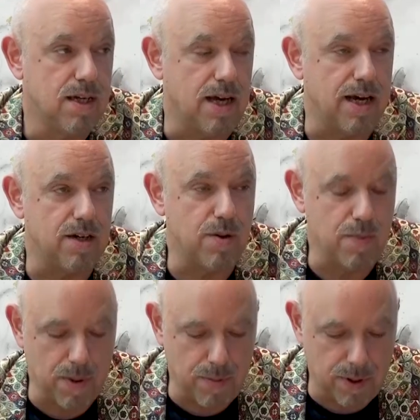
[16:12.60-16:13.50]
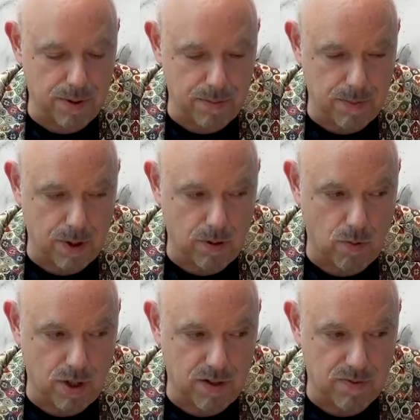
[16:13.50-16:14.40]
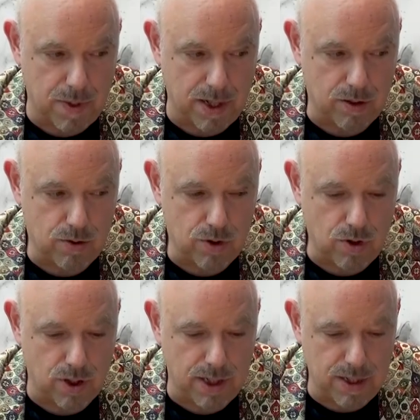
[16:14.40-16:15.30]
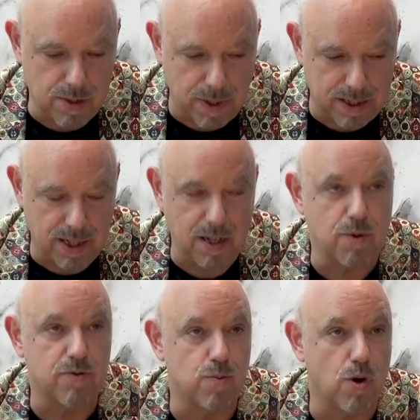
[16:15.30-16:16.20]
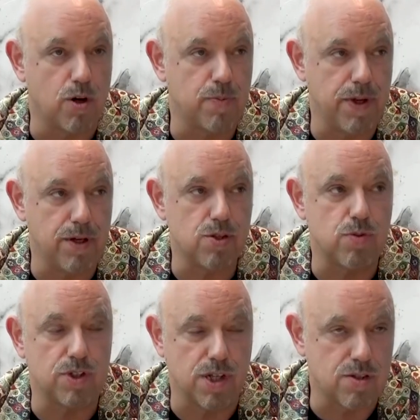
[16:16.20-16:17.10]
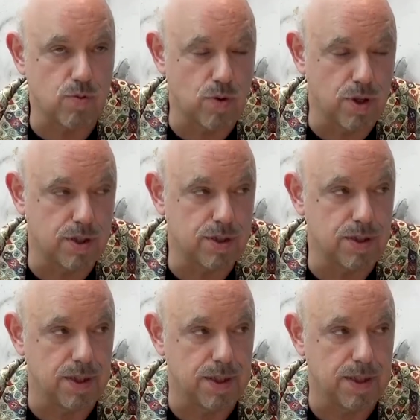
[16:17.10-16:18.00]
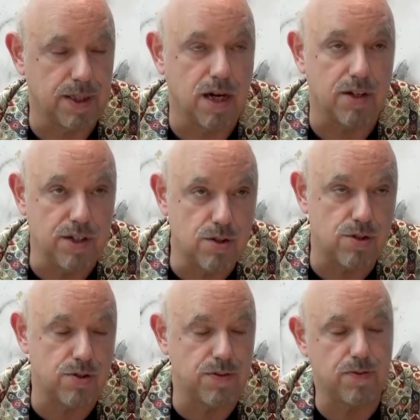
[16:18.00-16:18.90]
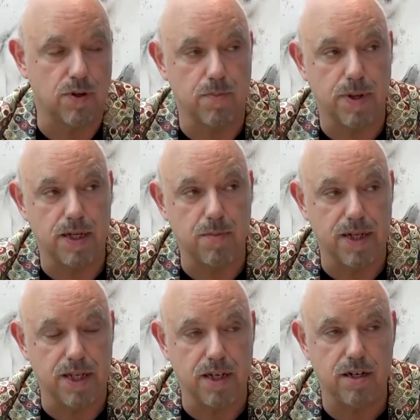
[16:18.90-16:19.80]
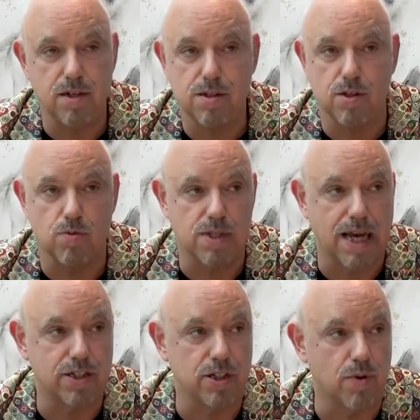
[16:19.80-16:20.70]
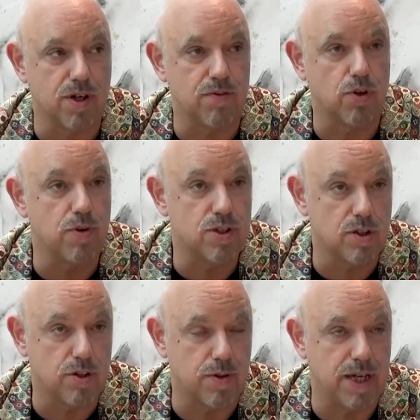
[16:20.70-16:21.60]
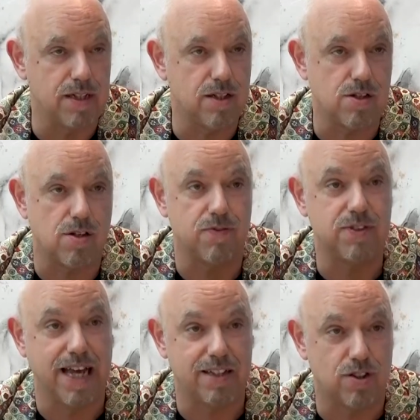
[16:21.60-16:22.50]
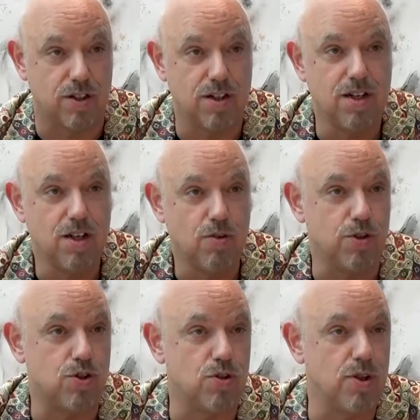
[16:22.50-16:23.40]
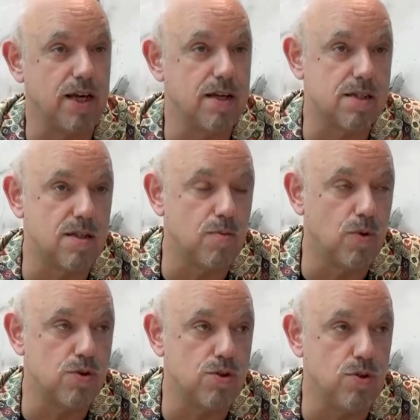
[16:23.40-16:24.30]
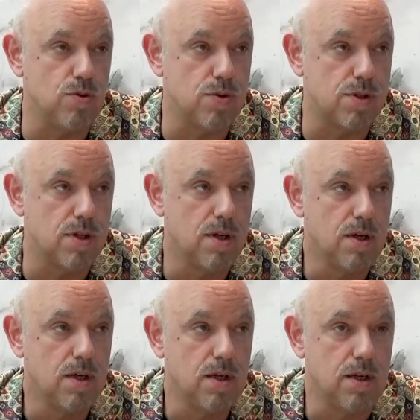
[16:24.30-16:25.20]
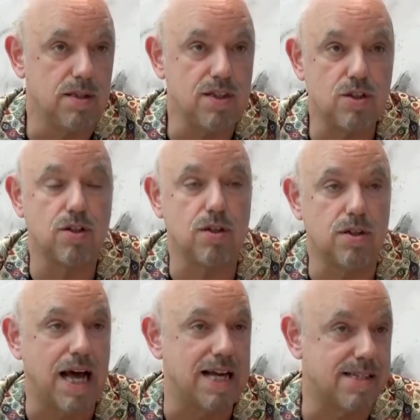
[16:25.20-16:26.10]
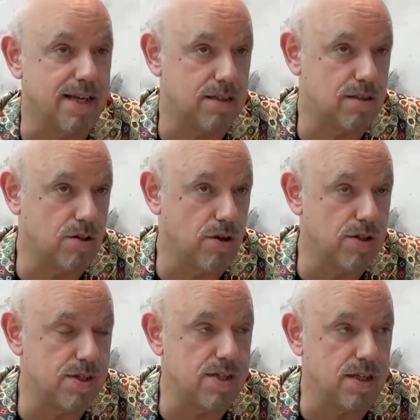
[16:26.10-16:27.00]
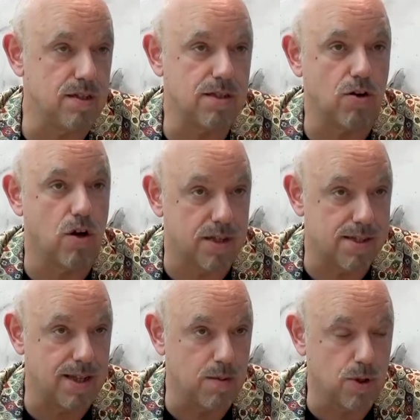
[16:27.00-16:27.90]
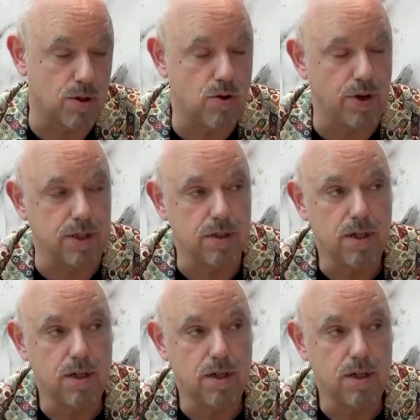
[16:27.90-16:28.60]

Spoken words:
I remember one of my good colleagues by the name of Brock Pierce, which has worked in our industry for many, many years. He was actually one of the original creators of Tether, which today is the most used digital asset currency. It's called a stable coin.